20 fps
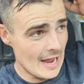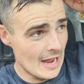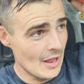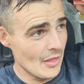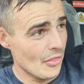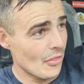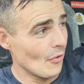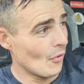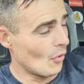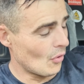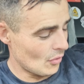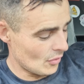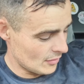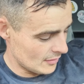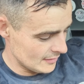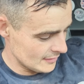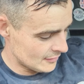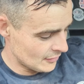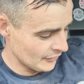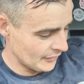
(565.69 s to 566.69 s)
I
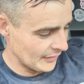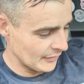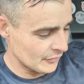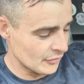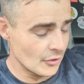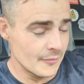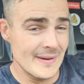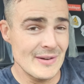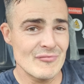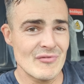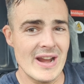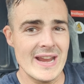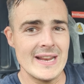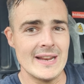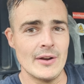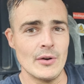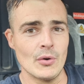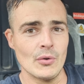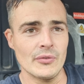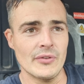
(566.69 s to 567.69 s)
thought, because it was going to be
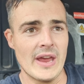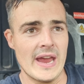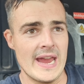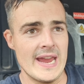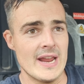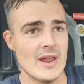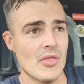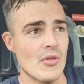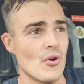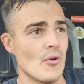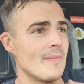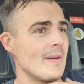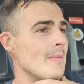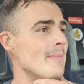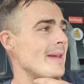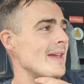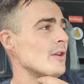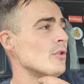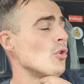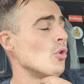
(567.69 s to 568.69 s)
raining all day, I thought it'd be
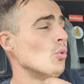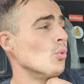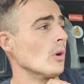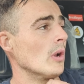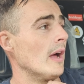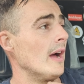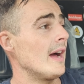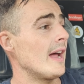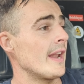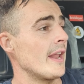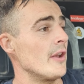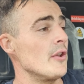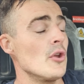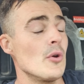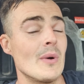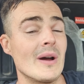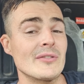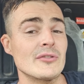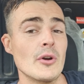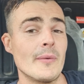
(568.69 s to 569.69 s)
a bit cooler, and I
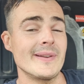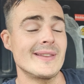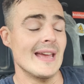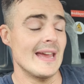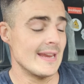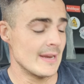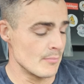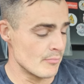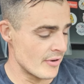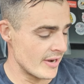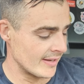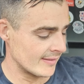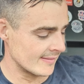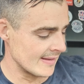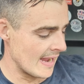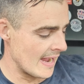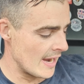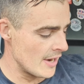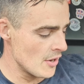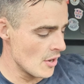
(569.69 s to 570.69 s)
knew I was going to be taking bricks
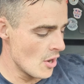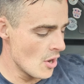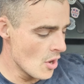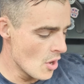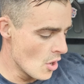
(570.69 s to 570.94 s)
down.